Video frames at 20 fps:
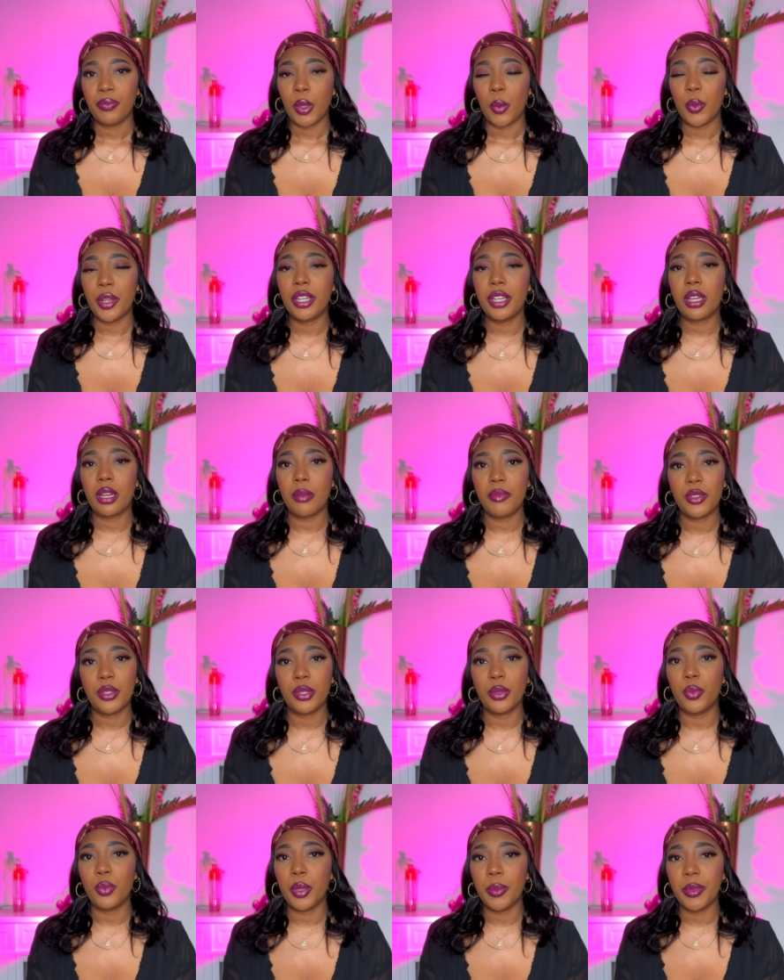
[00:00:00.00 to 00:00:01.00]
when it comes
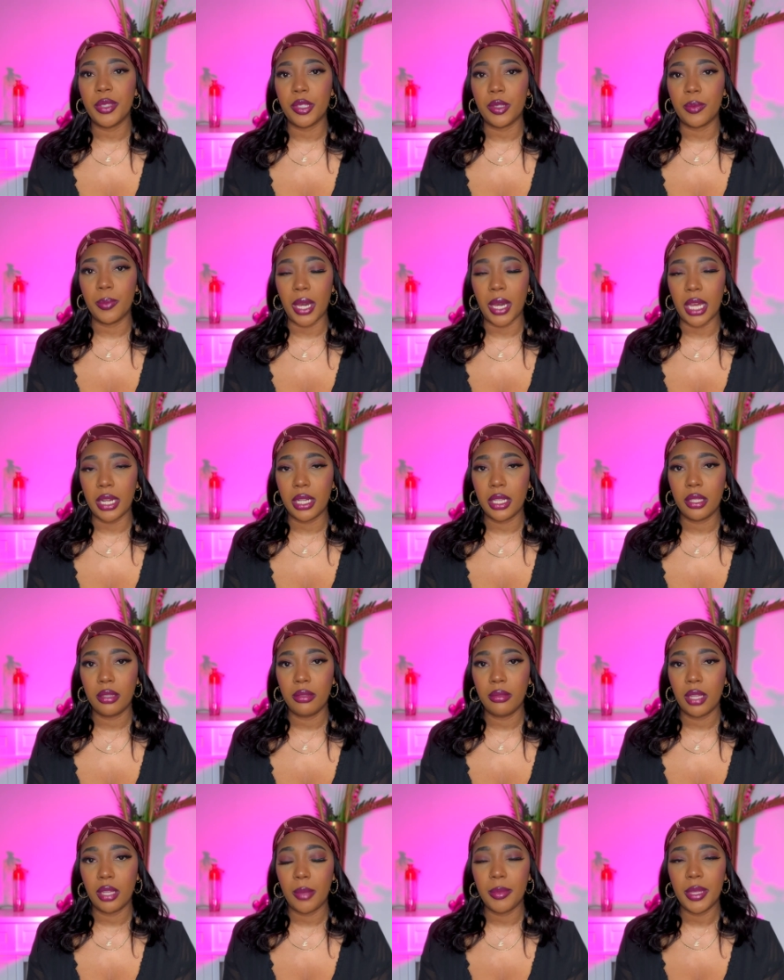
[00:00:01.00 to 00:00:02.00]
to women's
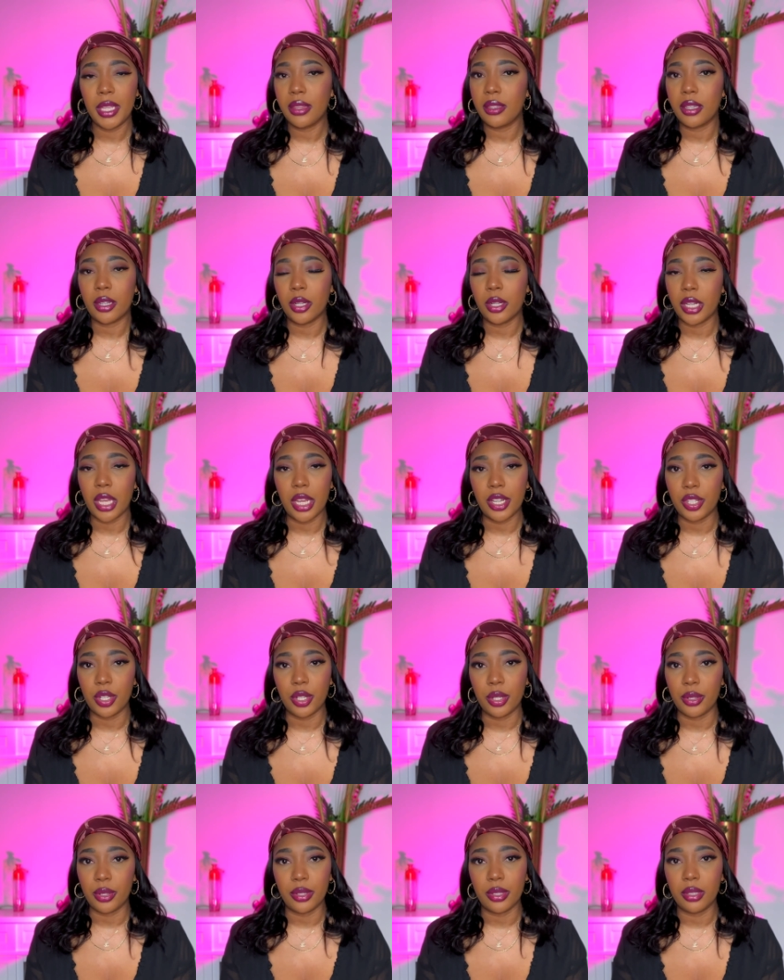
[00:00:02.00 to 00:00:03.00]
body. I mean the
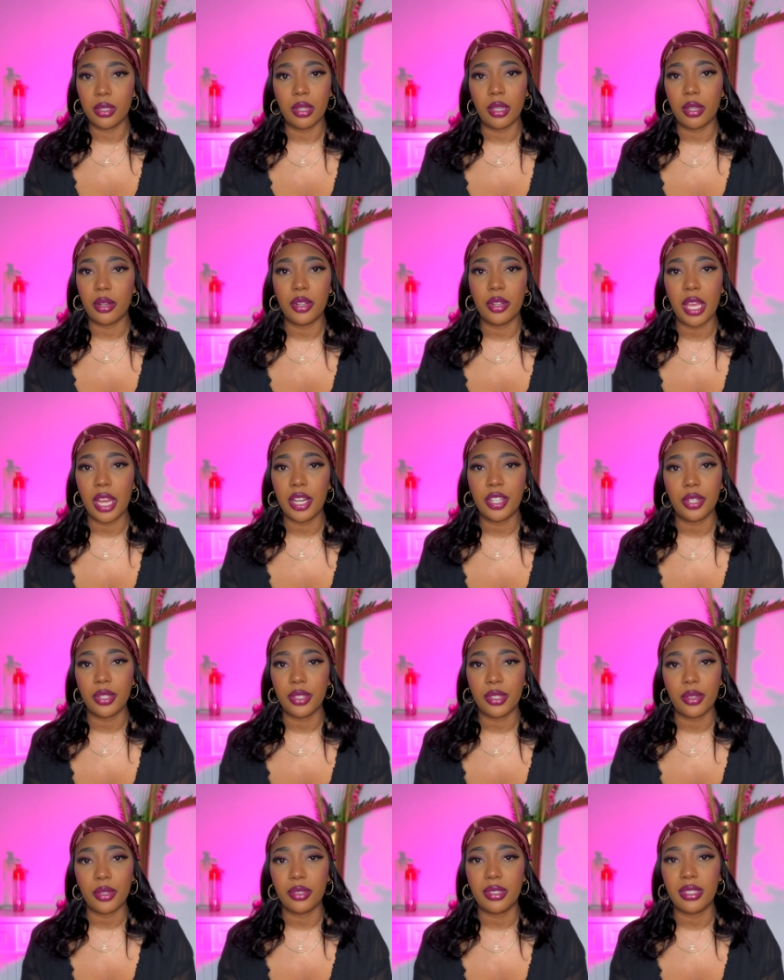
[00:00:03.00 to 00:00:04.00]
Kardashian the
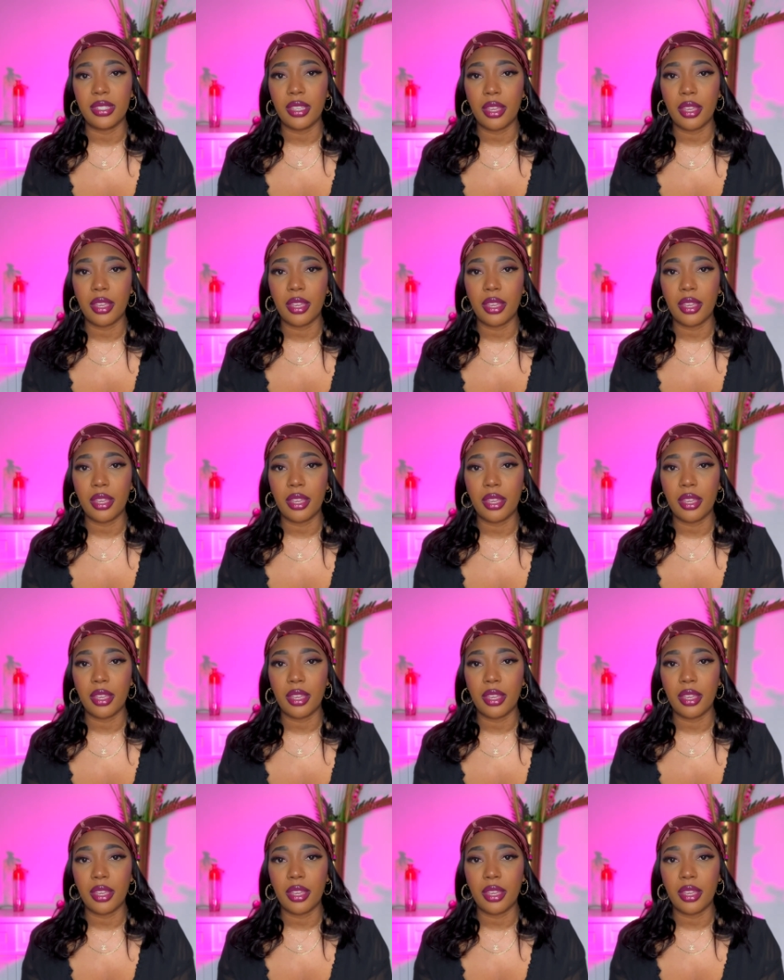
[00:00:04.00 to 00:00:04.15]
Kardashians are